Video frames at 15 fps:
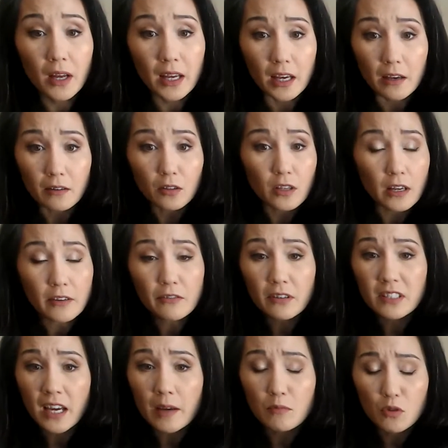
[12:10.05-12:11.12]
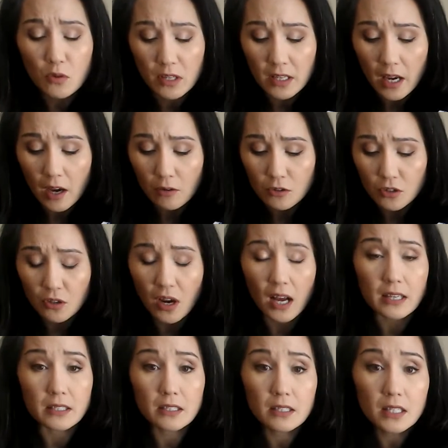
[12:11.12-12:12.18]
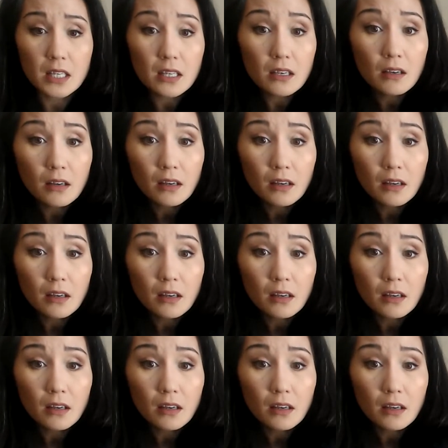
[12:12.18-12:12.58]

And every time you encounter a C